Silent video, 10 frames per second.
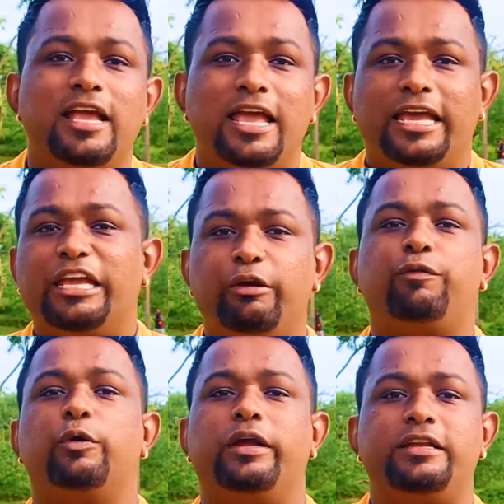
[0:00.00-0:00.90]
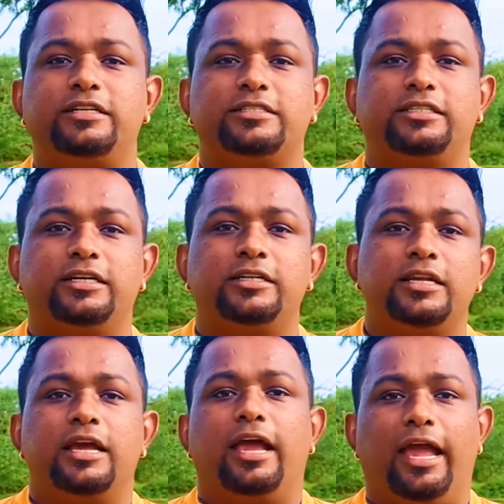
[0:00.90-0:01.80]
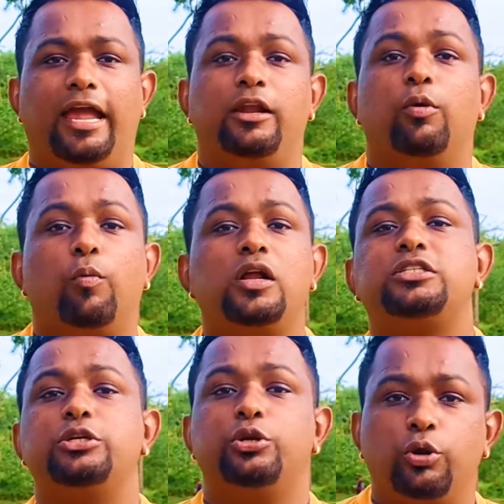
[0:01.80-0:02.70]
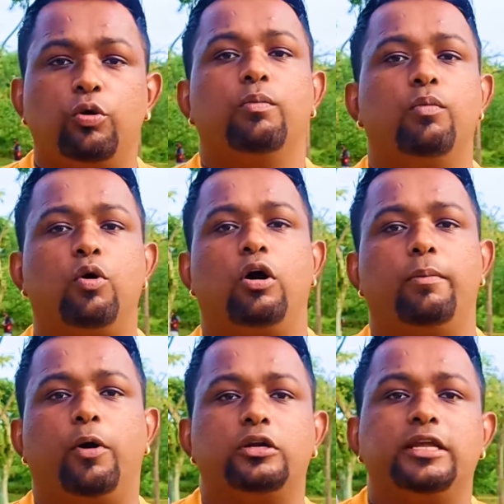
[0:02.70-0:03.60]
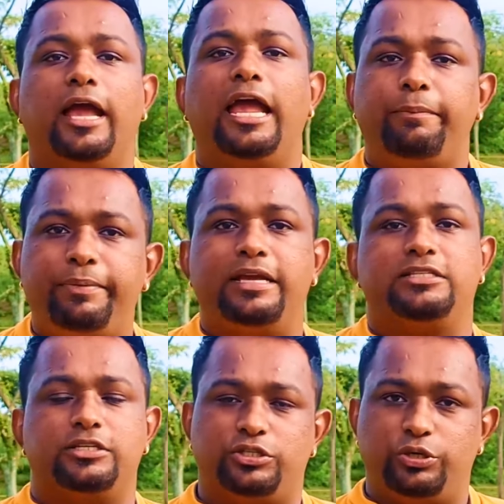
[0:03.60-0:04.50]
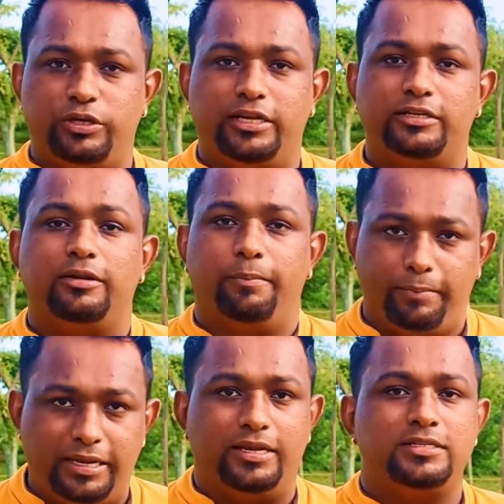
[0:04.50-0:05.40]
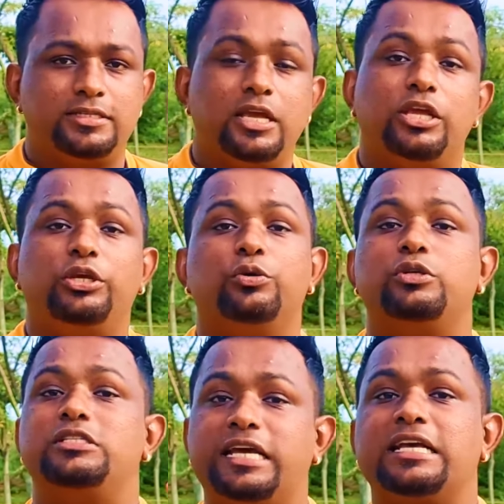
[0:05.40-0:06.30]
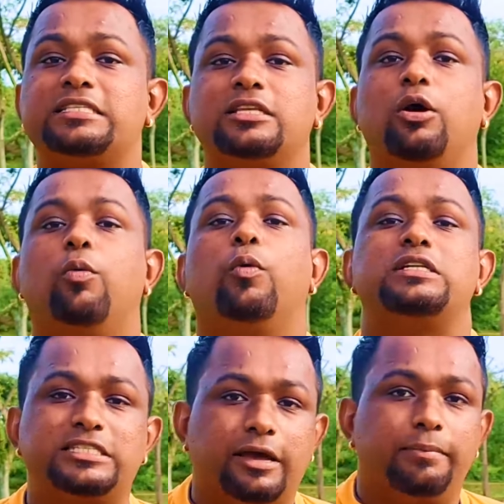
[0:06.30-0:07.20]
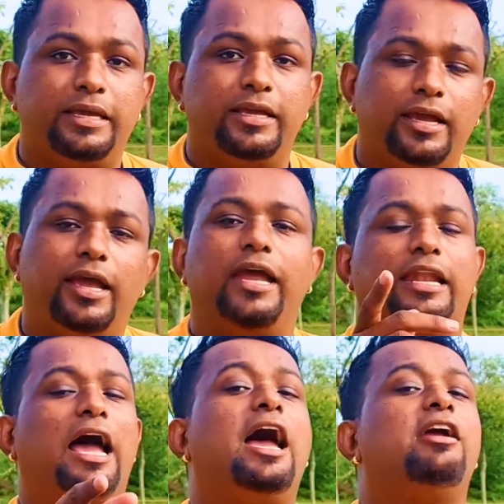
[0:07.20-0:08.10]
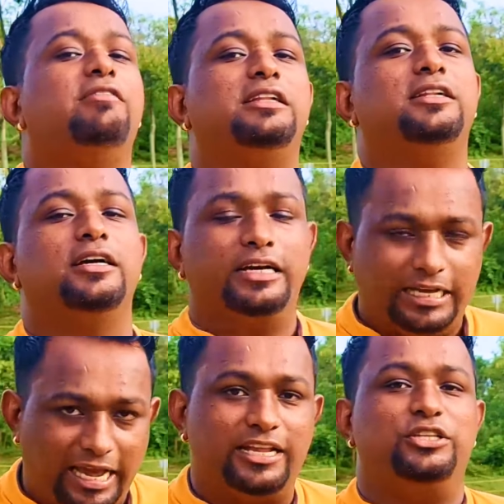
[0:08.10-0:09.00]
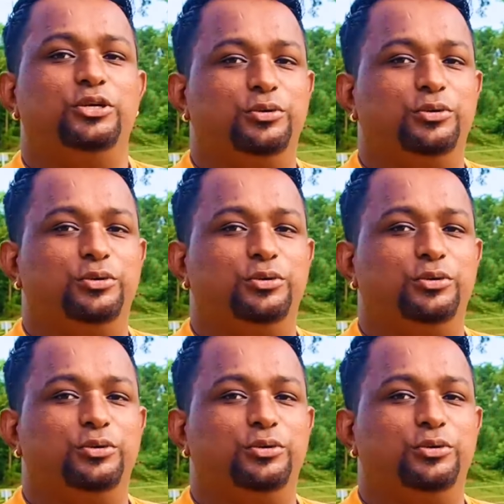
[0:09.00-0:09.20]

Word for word: If you're interested, and want to know more about LPHS unit means you just WhatsApp me and I will guide you.